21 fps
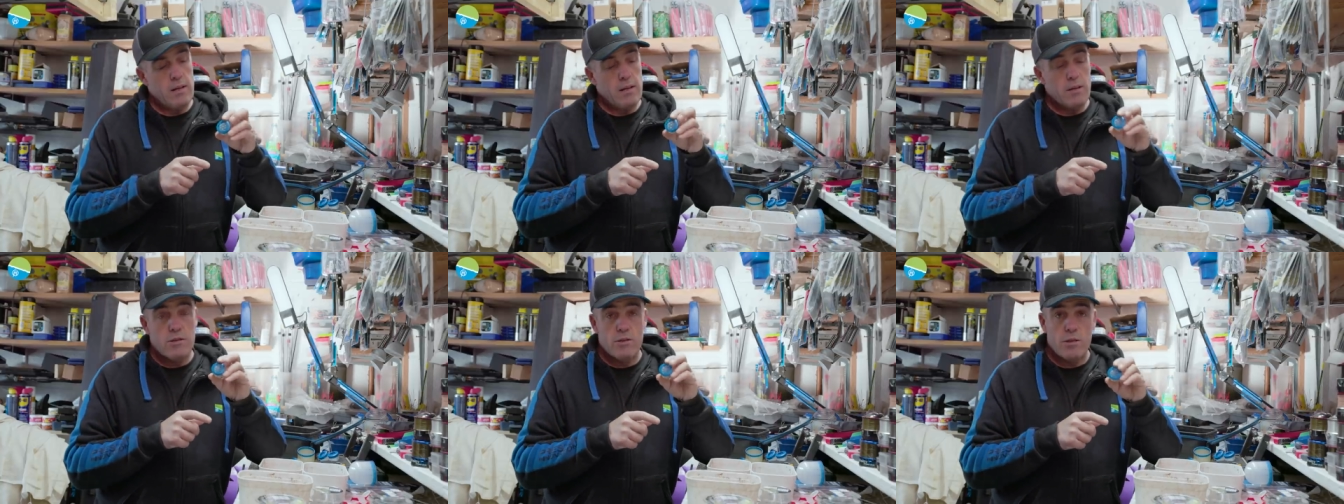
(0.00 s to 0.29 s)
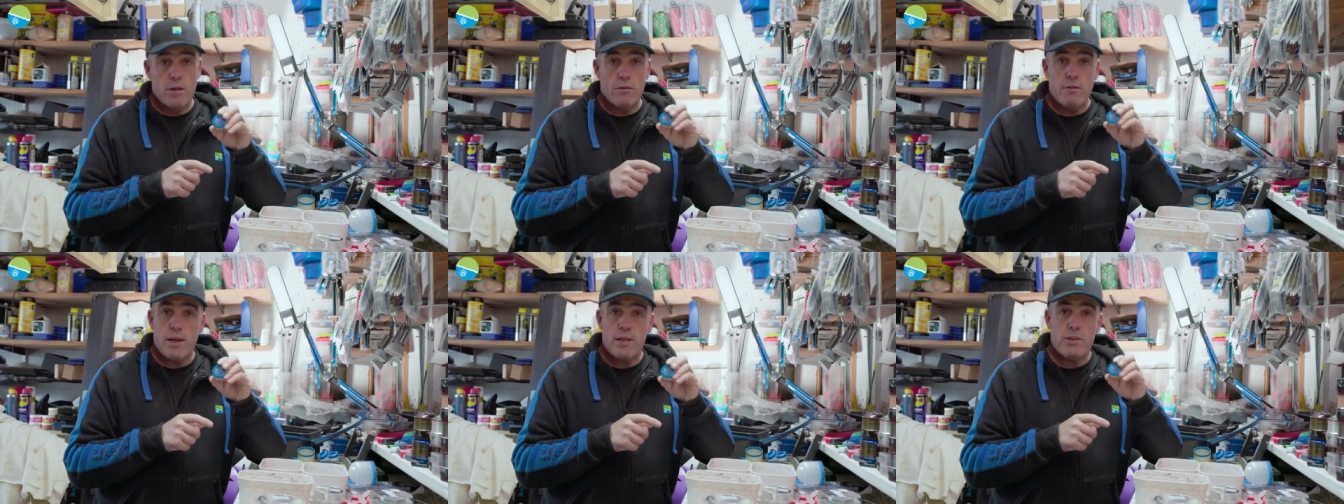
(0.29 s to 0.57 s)

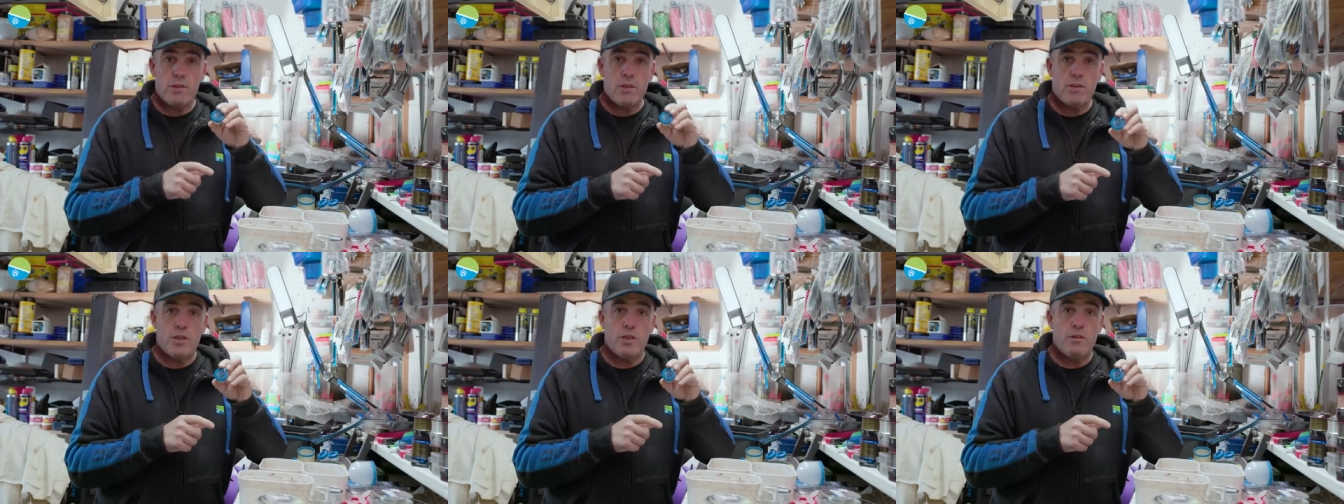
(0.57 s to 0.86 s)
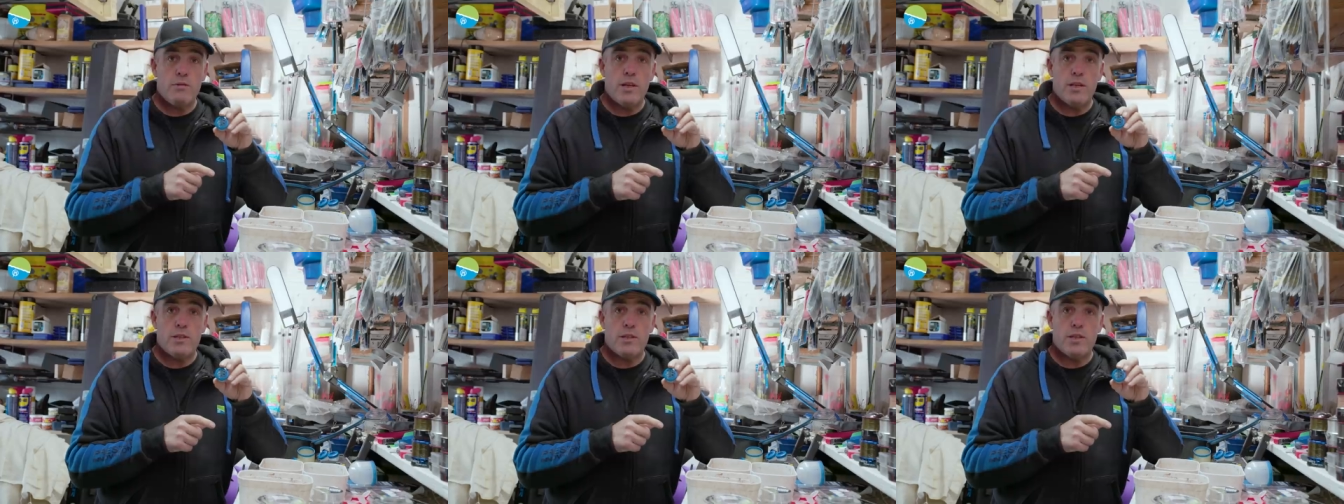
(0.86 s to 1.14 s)
So that's the
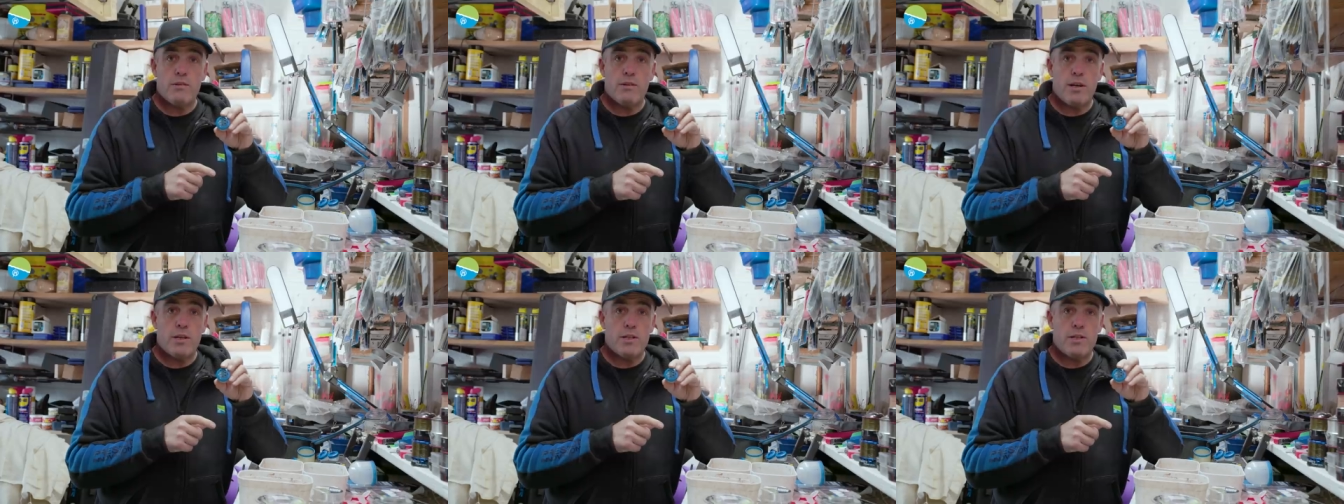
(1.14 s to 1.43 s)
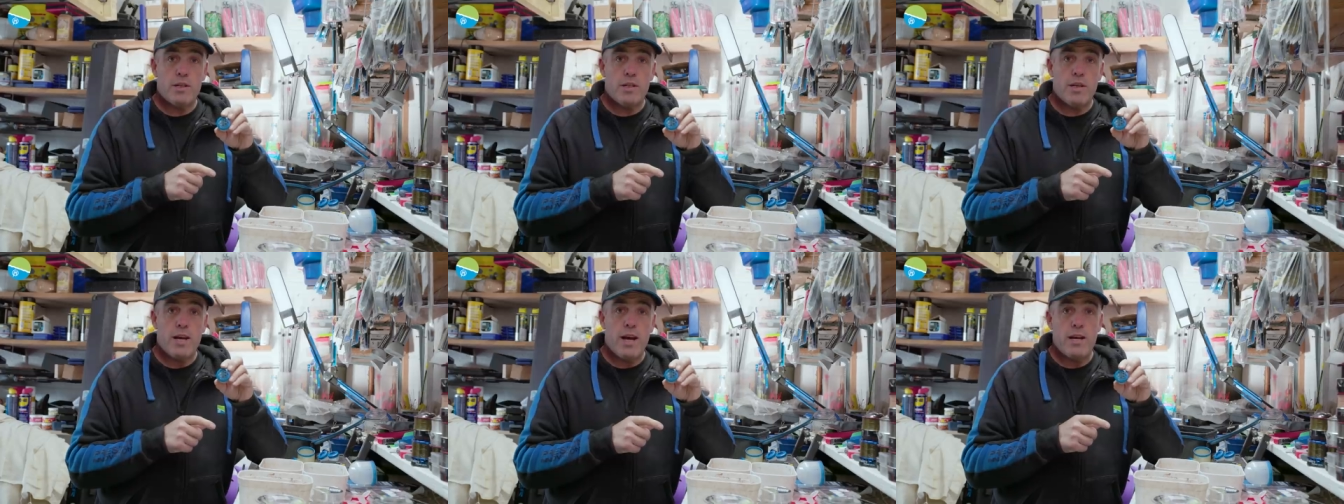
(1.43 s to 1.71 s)
two lids that you
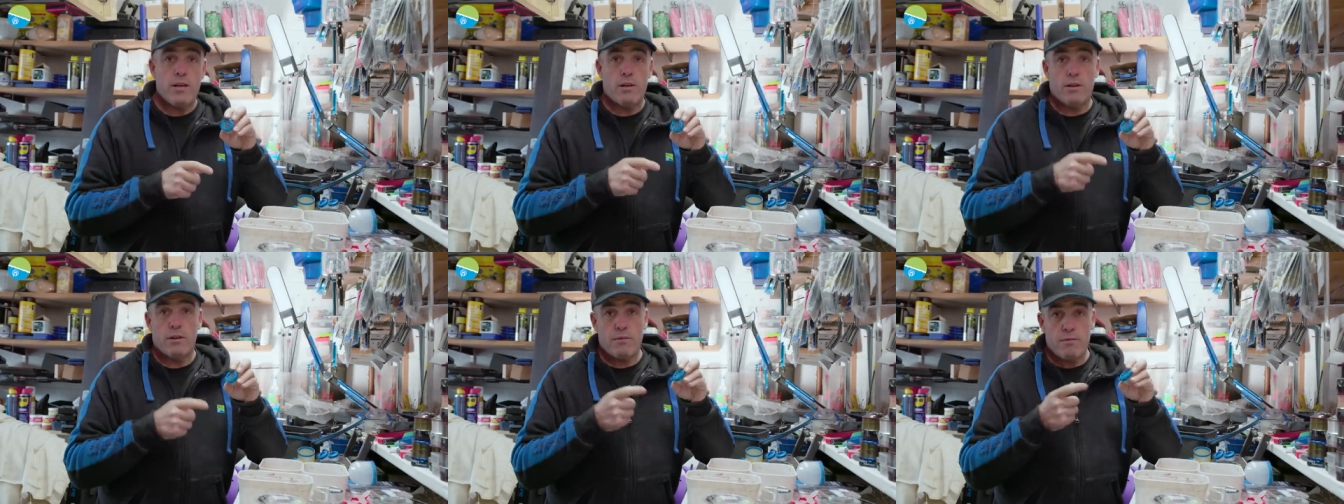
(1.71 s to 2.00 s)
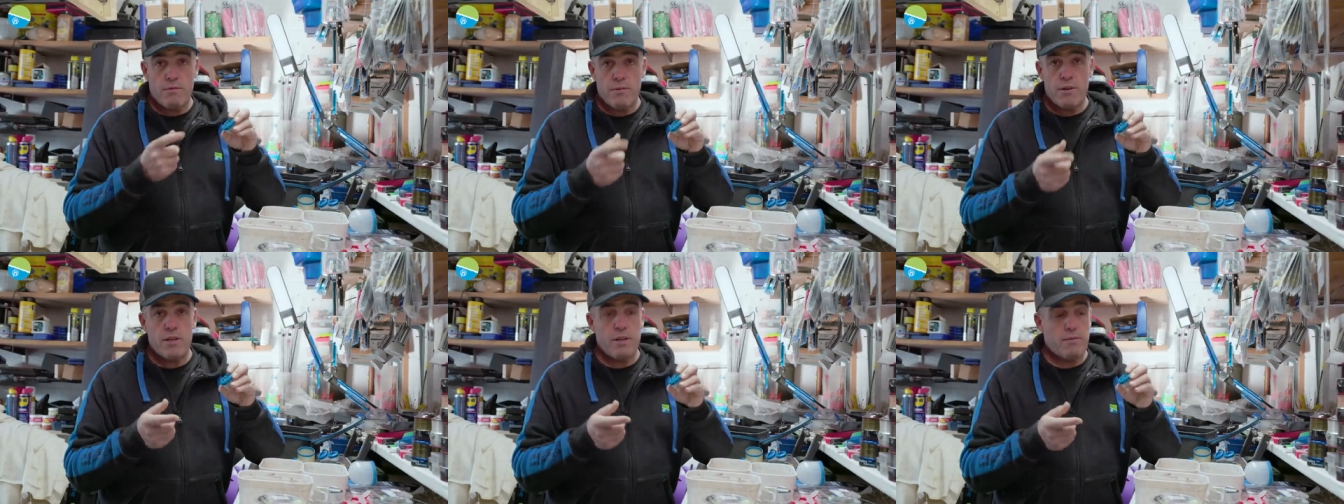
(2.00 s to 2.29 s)
actually get, like
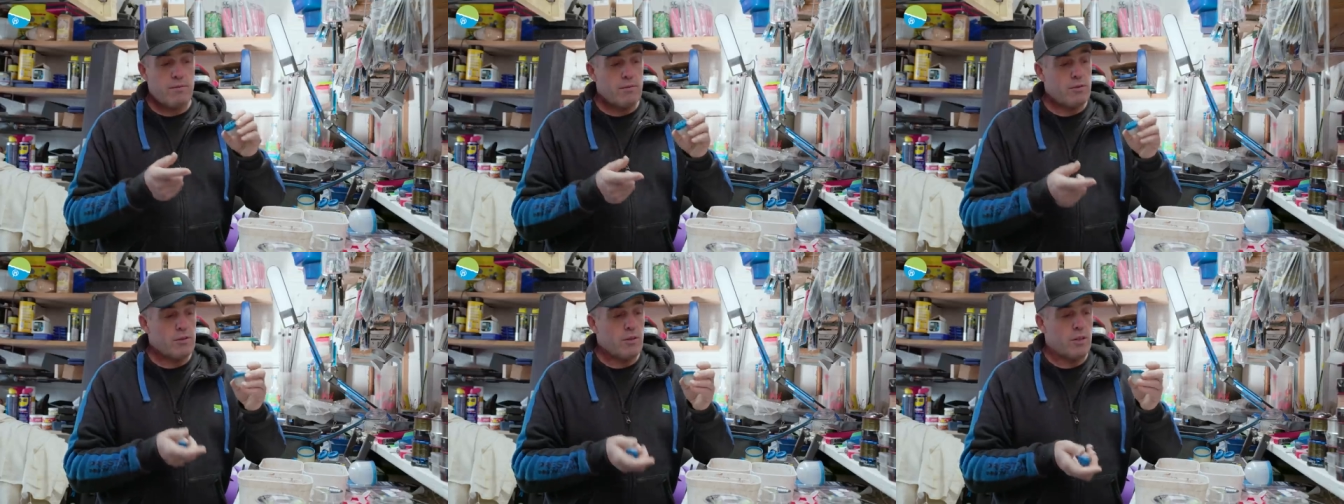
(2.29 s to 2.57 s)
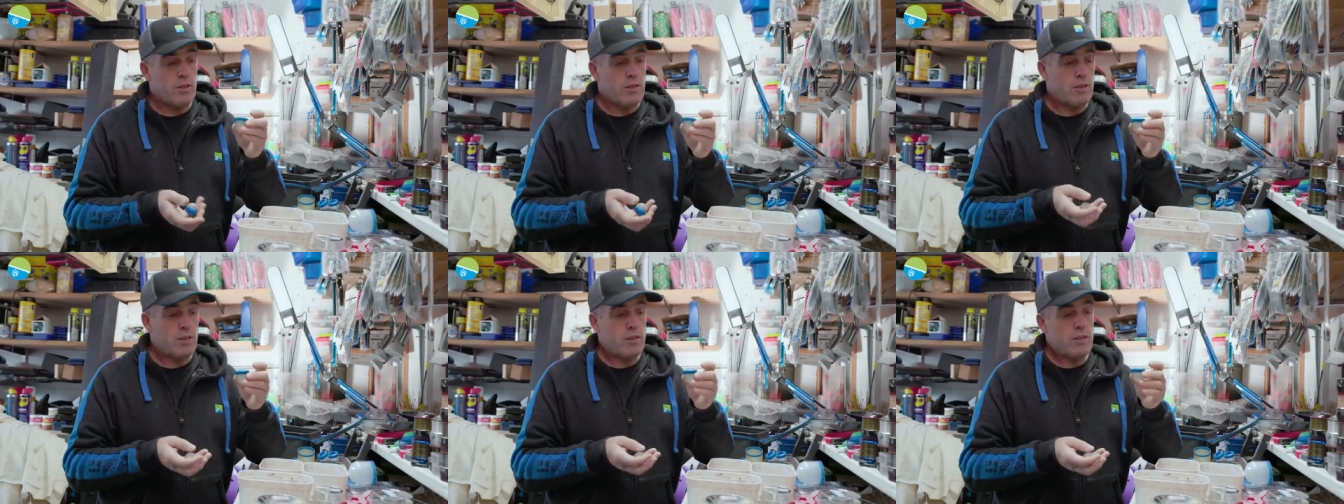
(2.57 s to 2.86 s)
three different
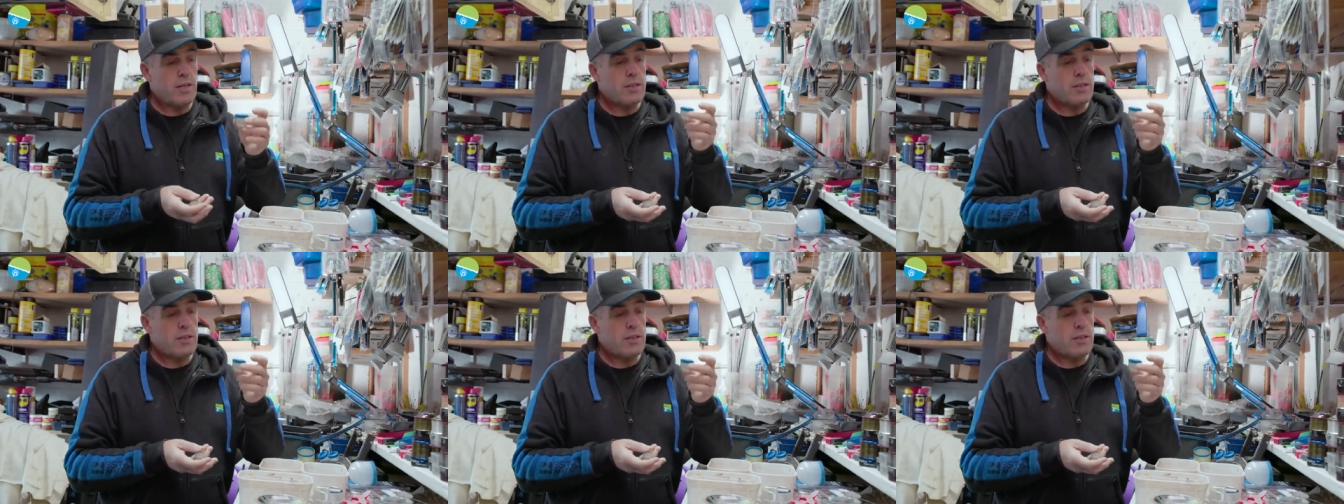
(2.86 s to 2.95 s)
sizes.